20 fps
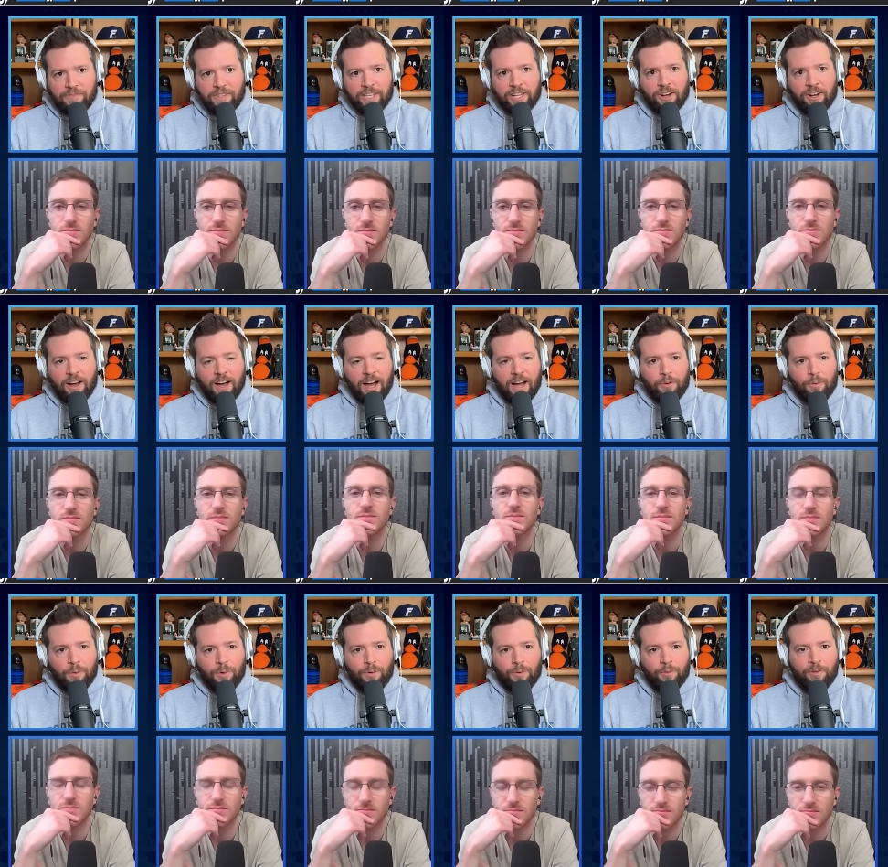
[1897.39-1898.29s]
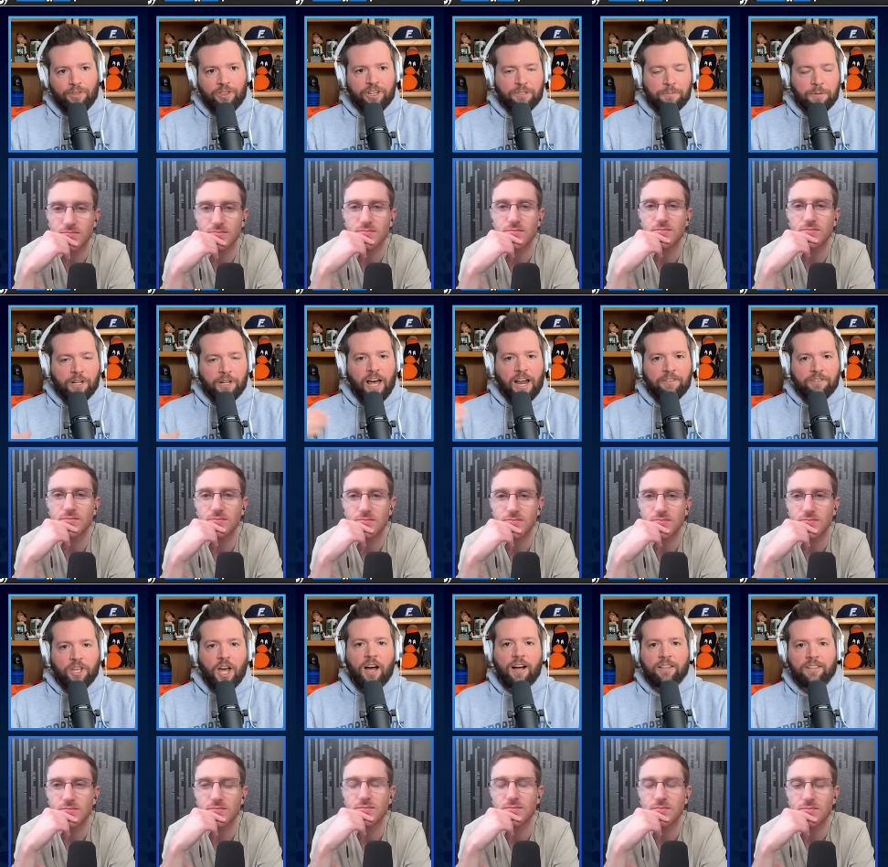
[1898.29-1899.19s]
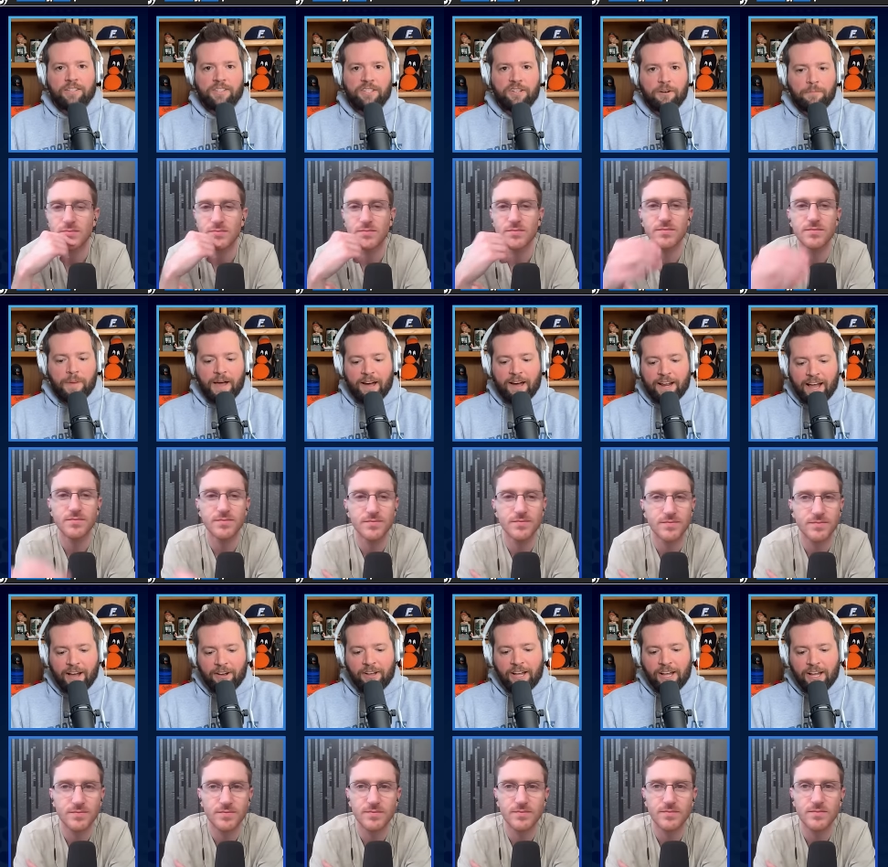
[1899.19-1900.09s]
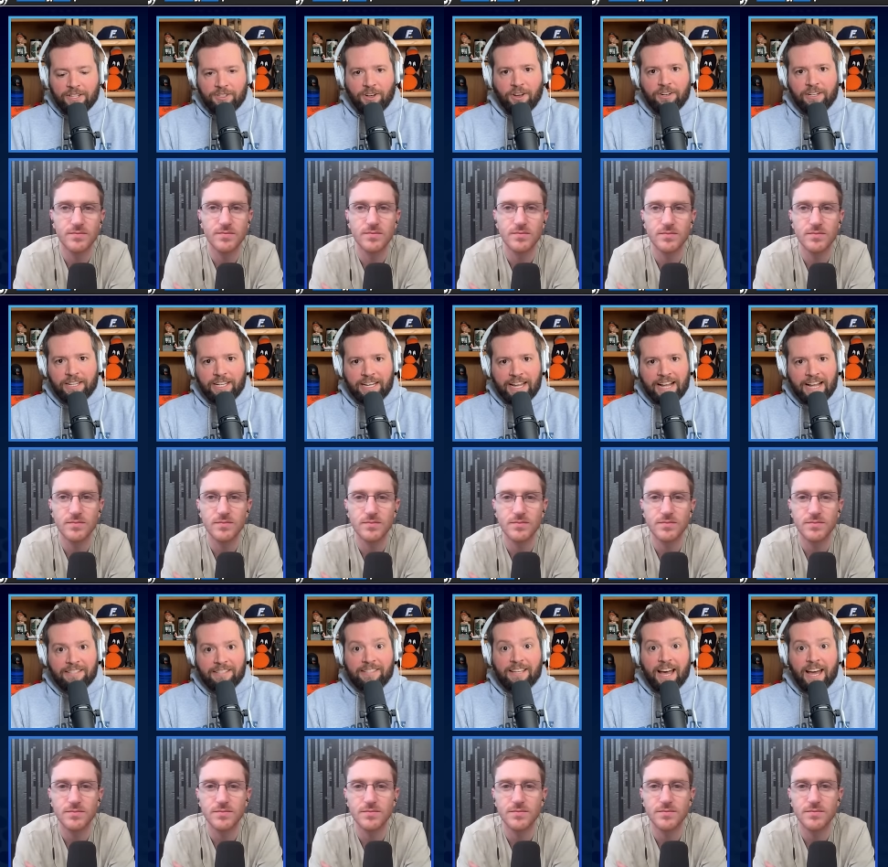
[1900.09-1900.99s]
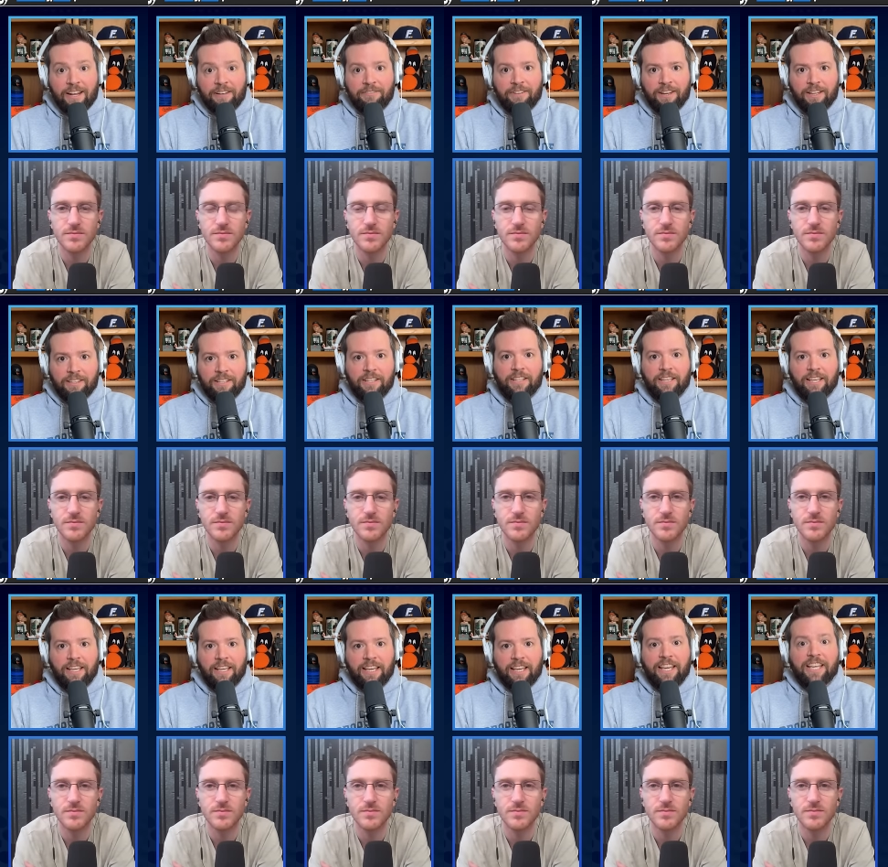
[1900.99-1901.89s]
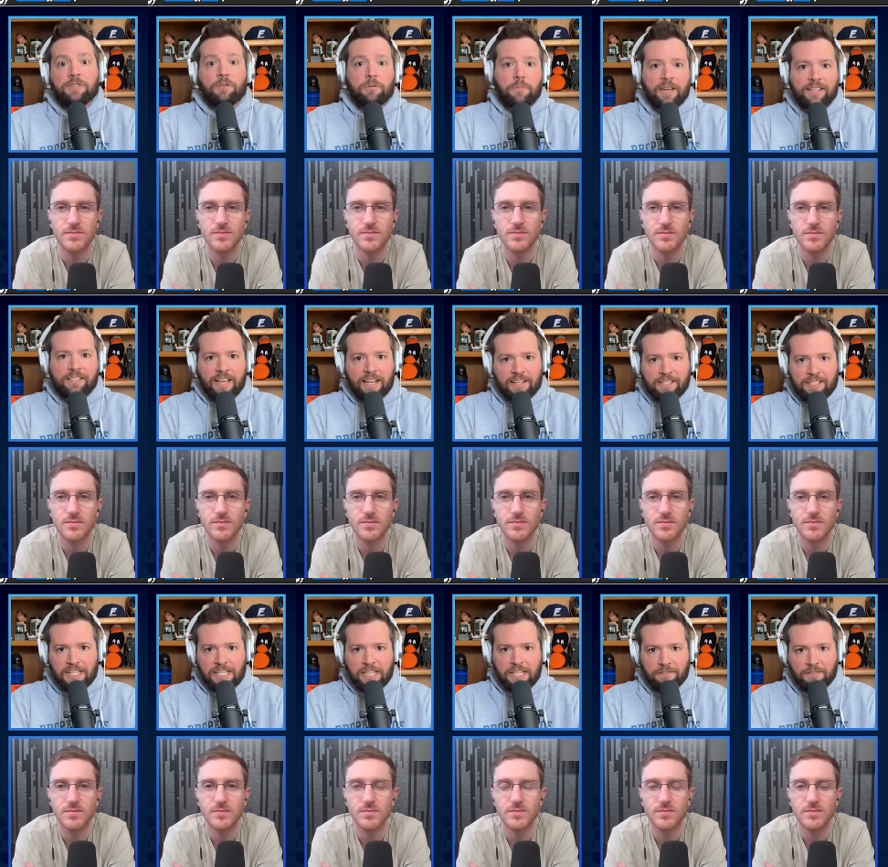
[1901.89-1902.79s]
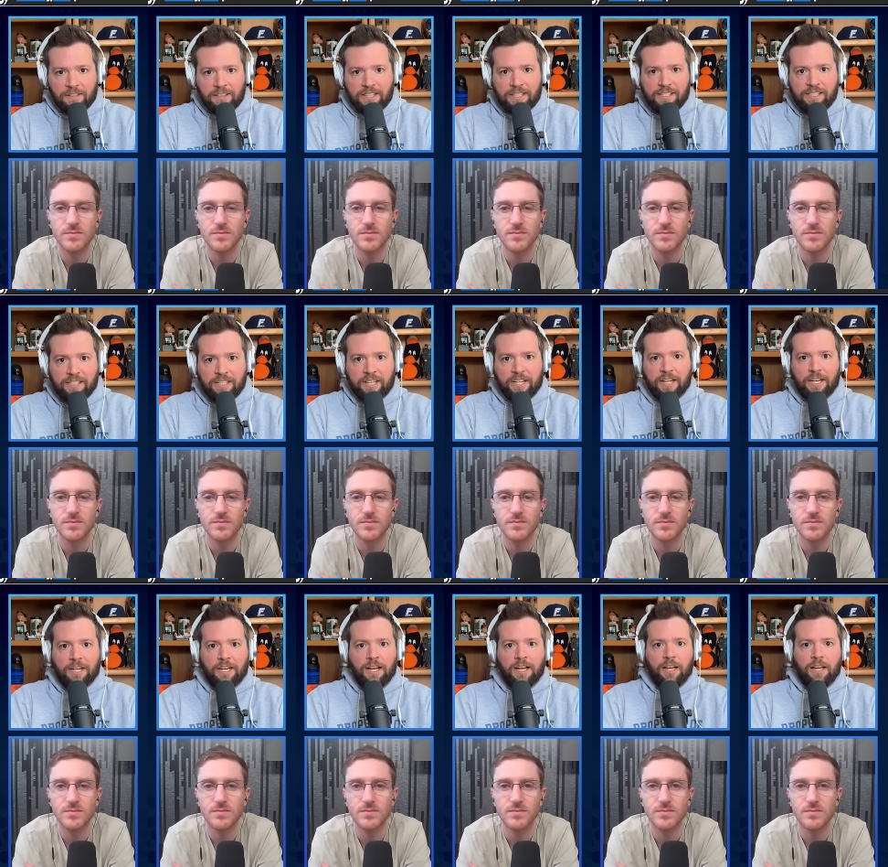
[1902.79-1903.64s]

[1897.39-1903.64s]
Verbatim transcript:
Speaker 1: You know, I, there's been a lot of talk this year about how Dalton Connect is kind of the, he he's what makes Tennessee different this year.